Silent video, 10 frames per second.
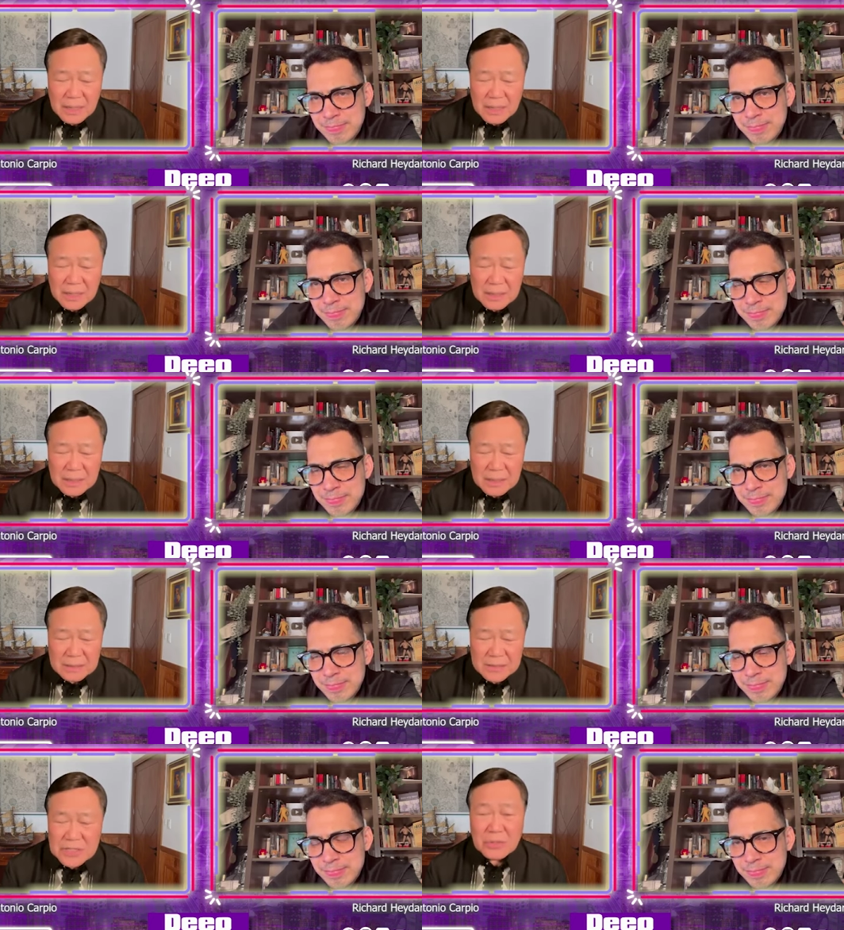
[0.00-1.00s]

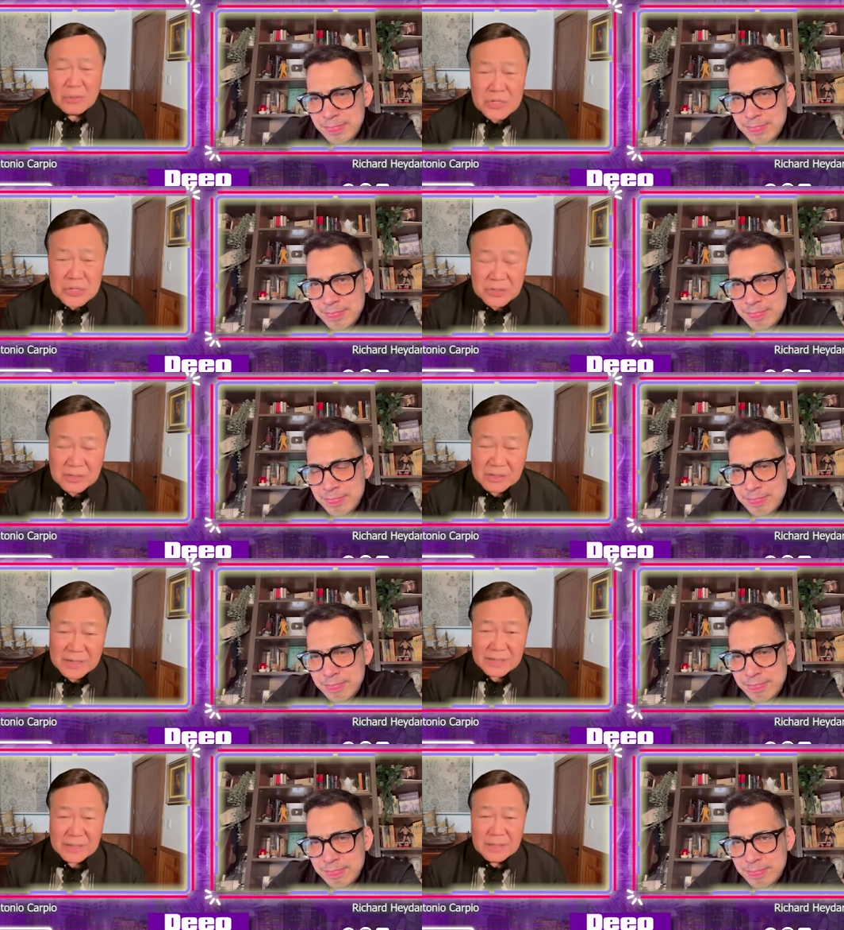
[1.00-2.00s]
Speaker 1: uh, disillusioned
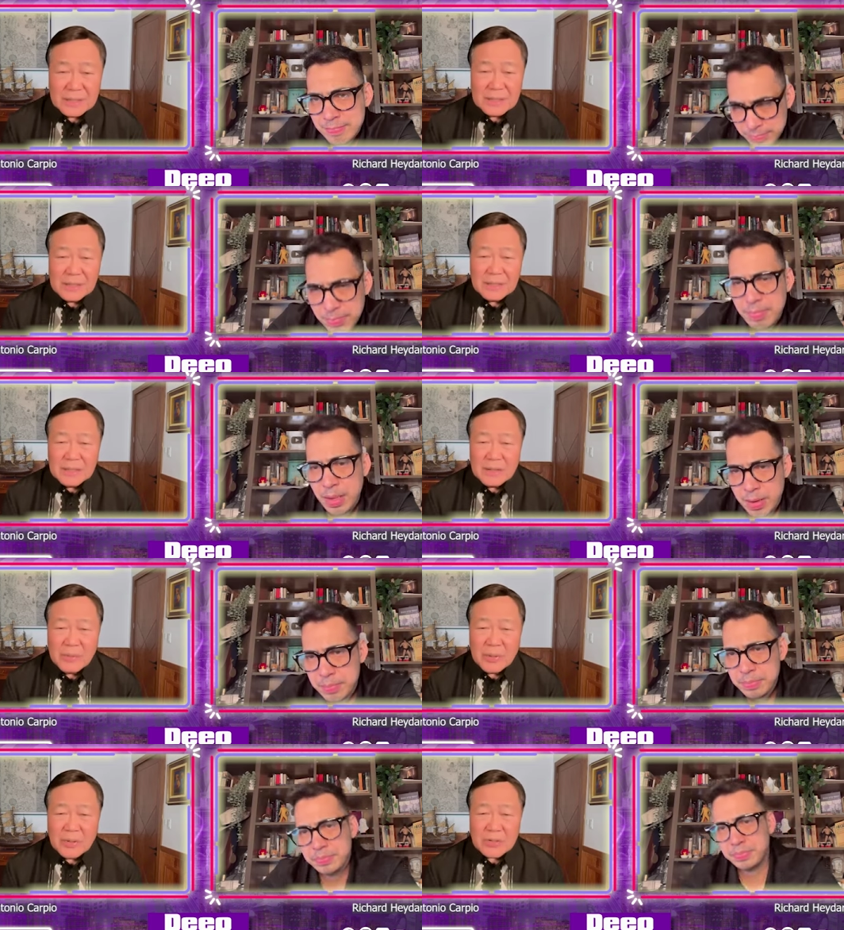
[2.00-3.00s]
already
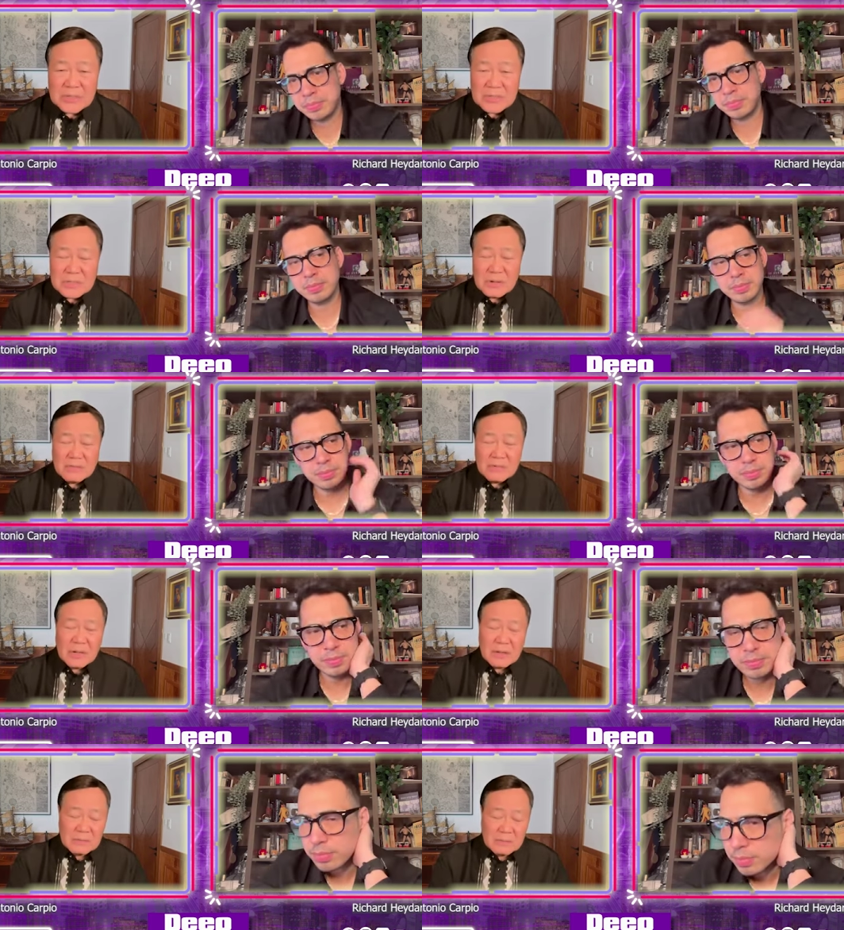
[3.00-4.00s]
because of
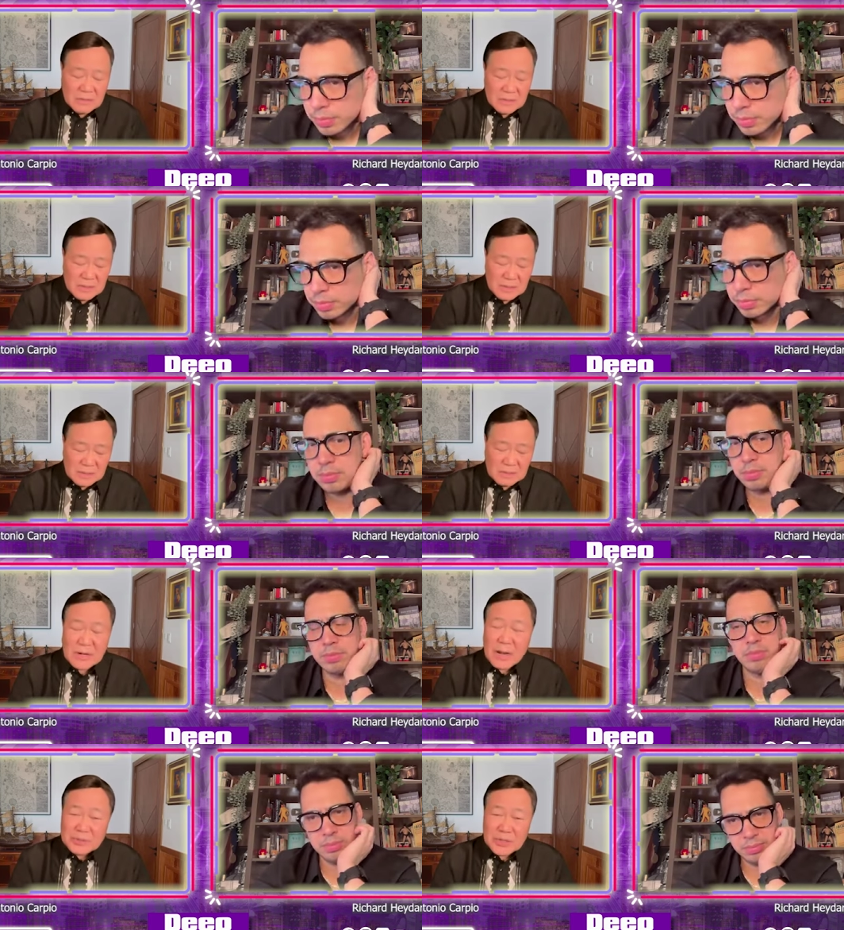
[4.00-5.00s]
uh,
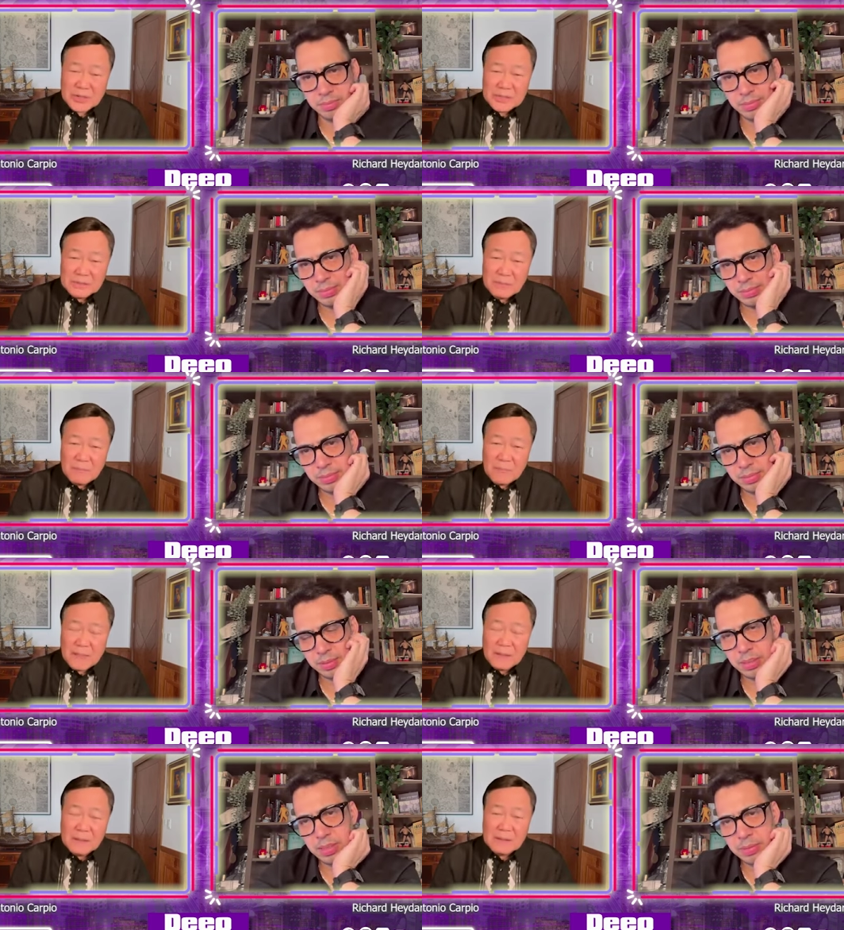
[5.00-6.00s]
corruption,
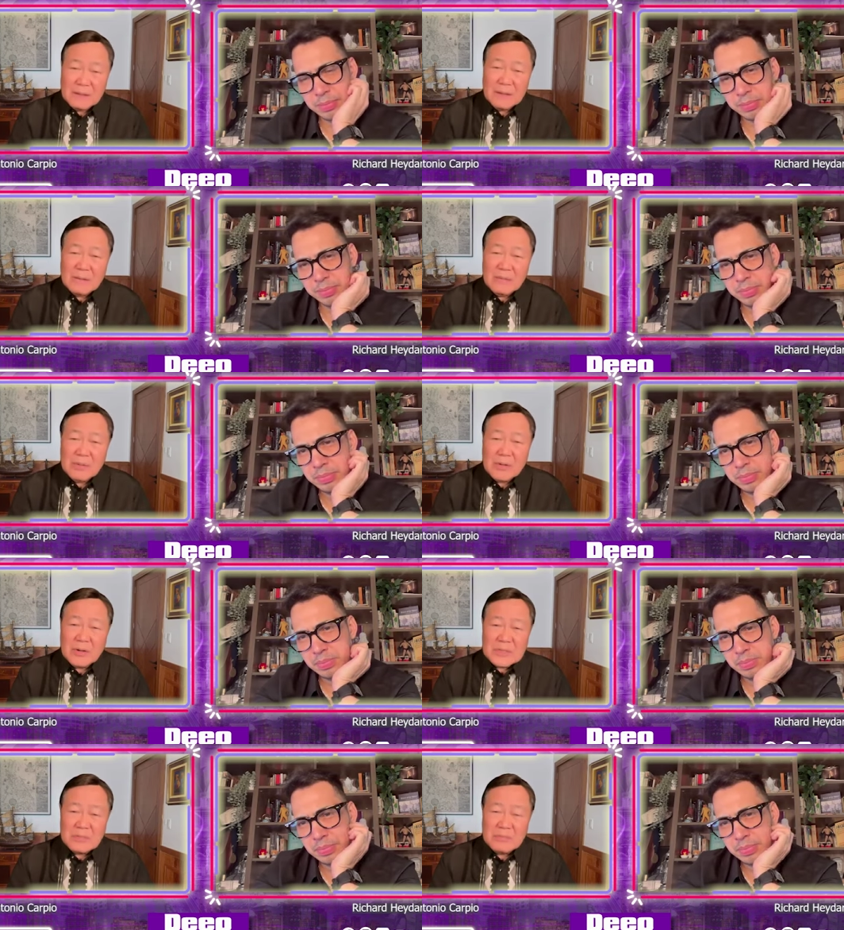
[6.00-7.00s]

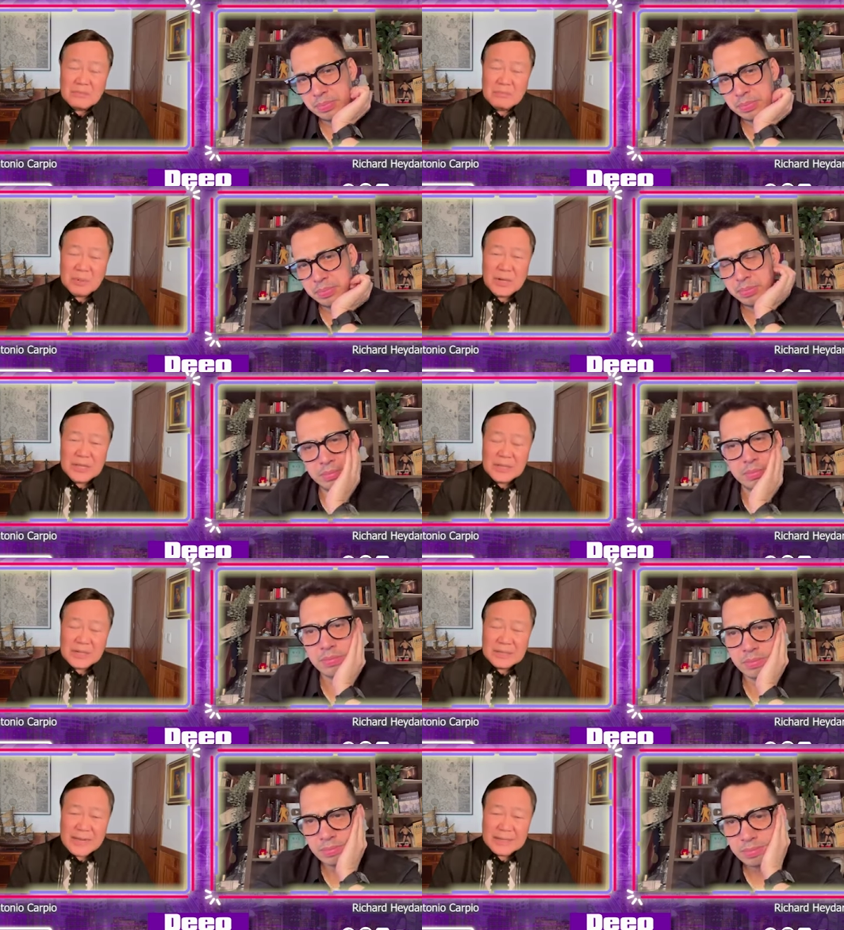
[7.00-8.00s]
because of
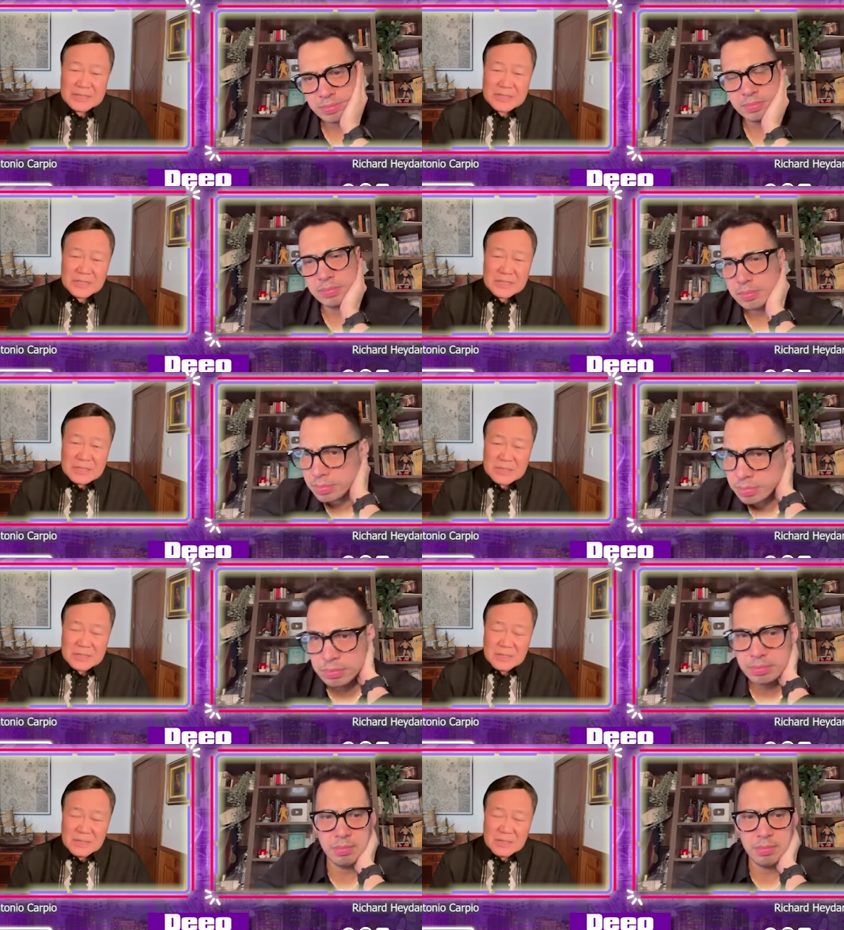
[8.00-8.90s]
political dynasties,